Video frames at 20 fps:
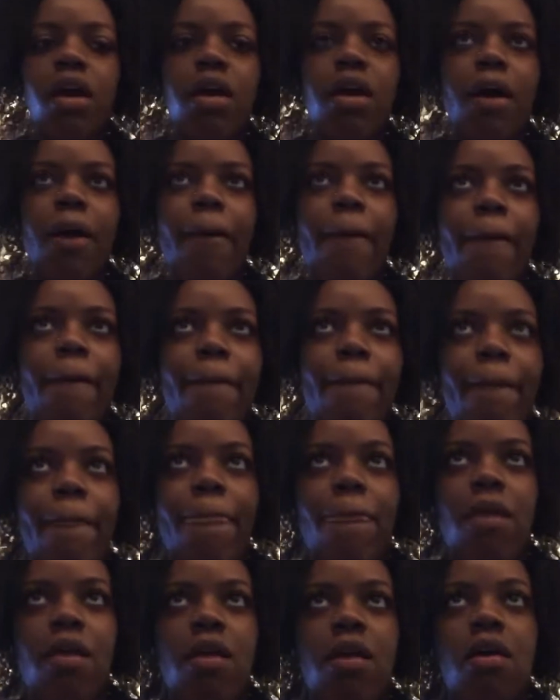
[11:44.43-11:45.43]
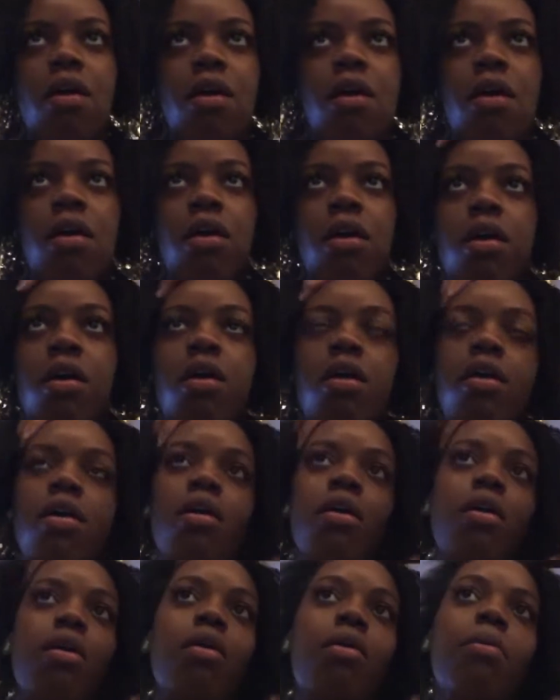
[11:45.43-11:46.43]

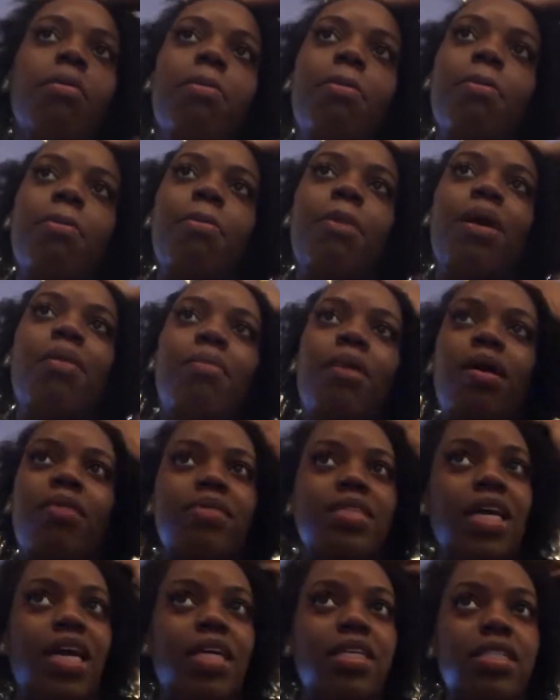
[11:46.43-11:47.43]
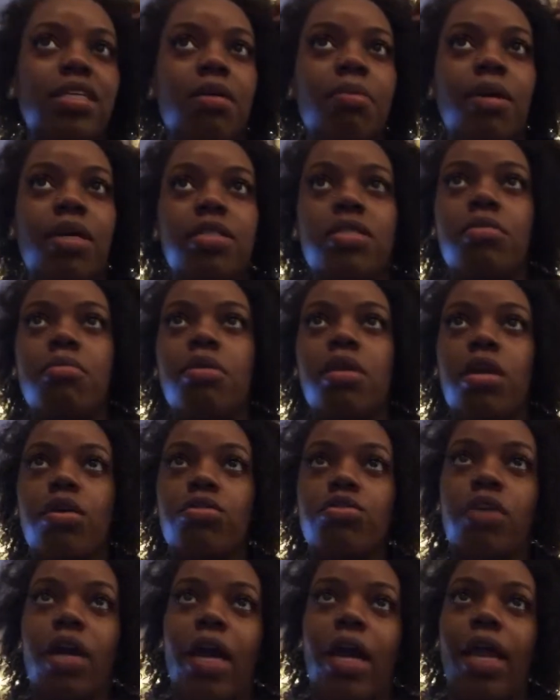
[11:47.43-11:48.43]
my mom's actually about to blow
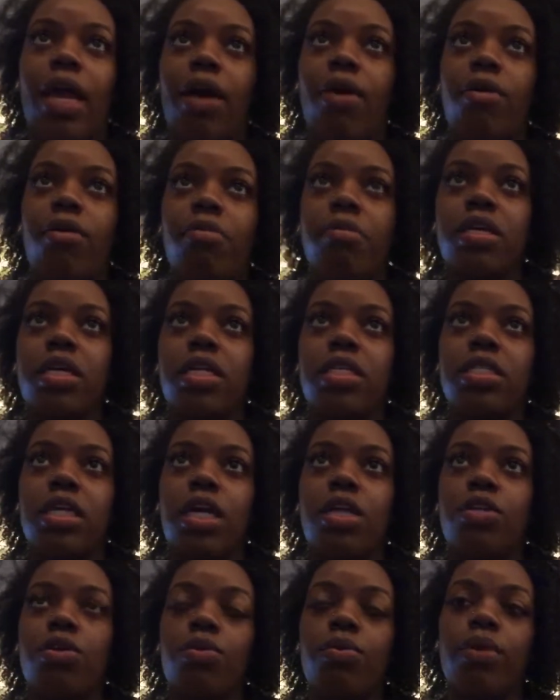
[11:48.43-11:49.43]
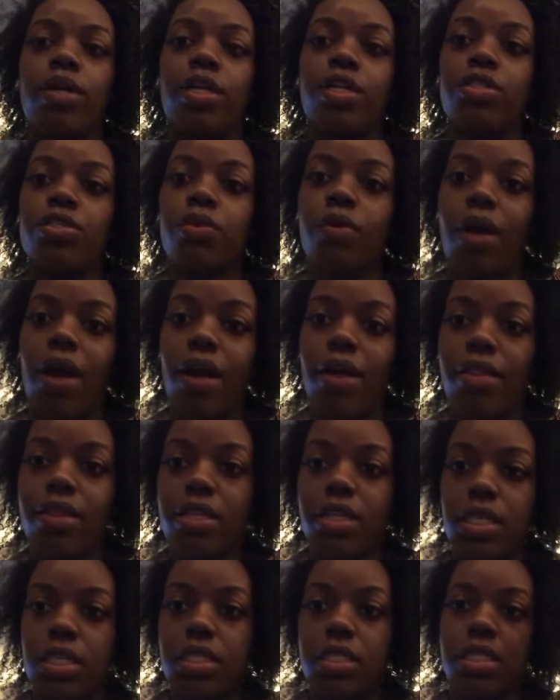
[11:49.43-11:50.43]
dry it out because I do want to try
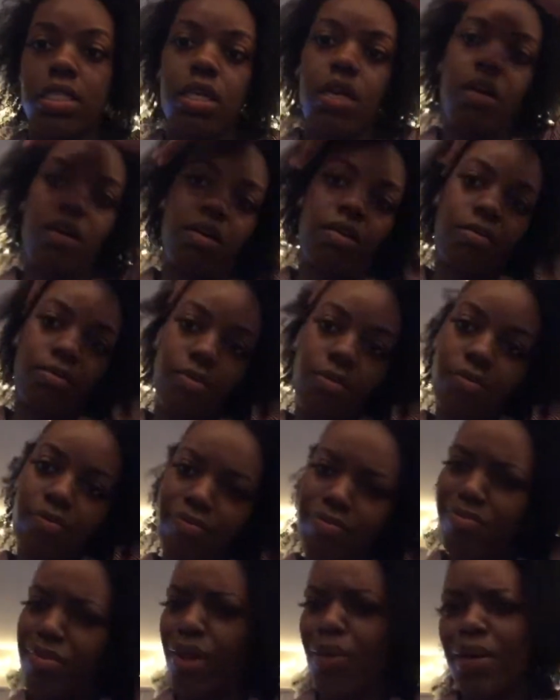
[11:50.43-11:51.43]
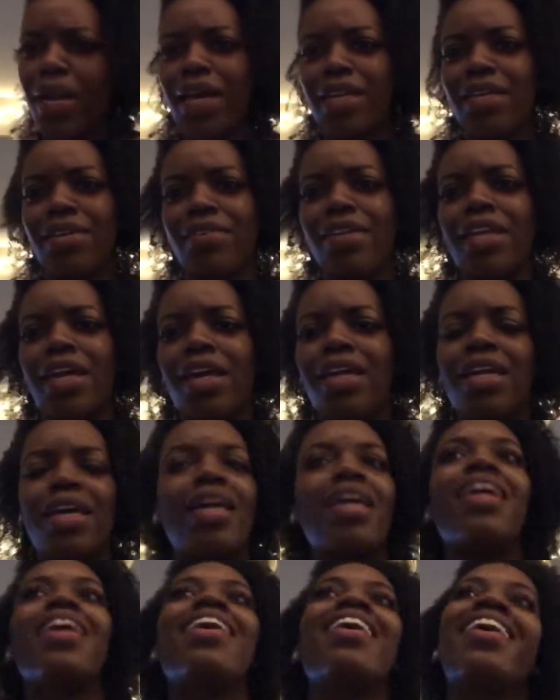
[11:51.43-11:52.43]
this. Why did I leave it like
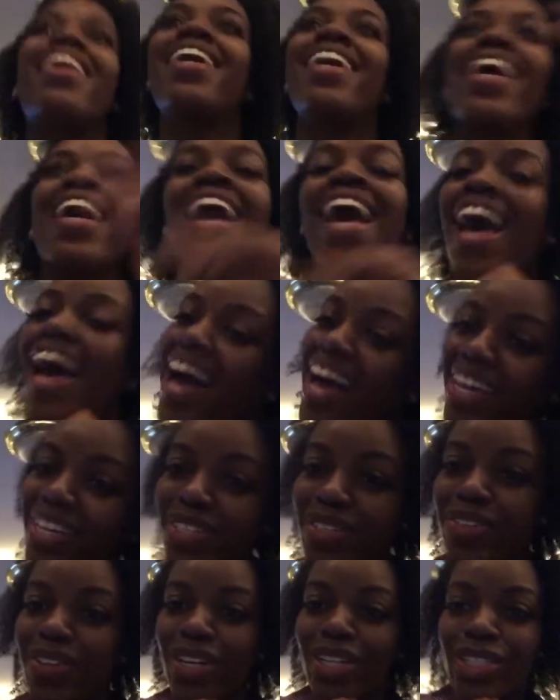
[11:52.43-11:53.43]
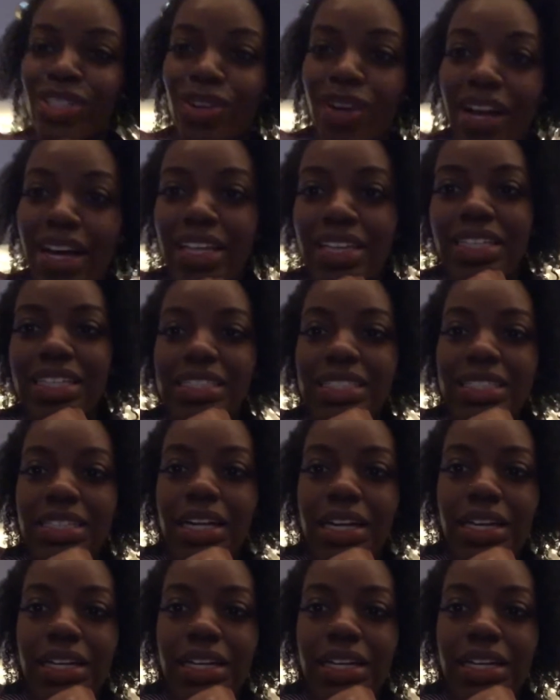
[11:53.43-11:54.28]
that? I do want to try this